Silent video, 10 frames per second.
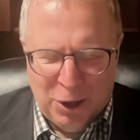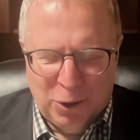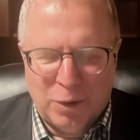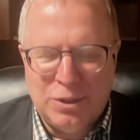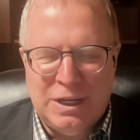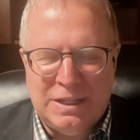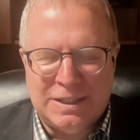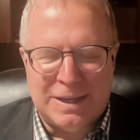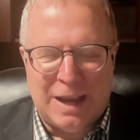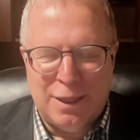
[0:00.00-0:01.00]
Lord
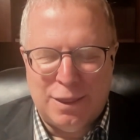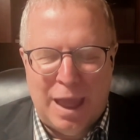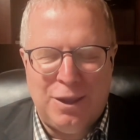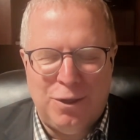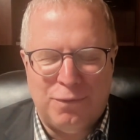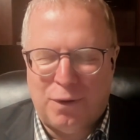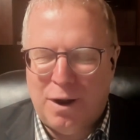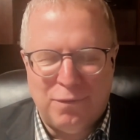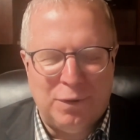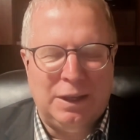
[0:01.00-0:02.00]
Jesus, I thank you for
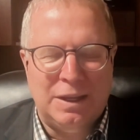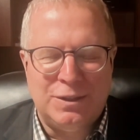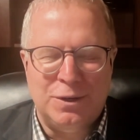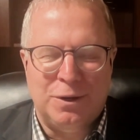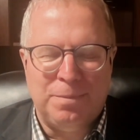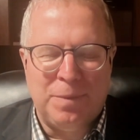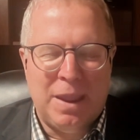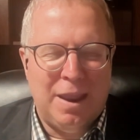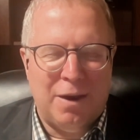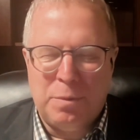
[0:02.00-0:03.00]
every listener,
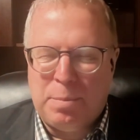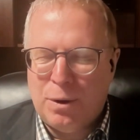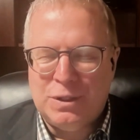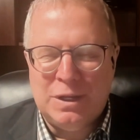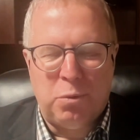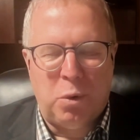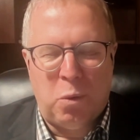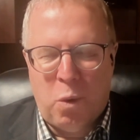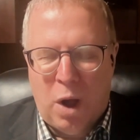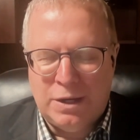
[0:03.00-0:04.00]
every person that will
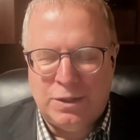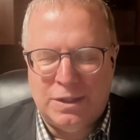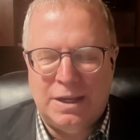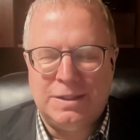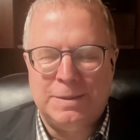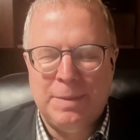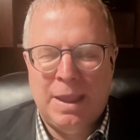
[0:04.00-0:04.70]
watch this.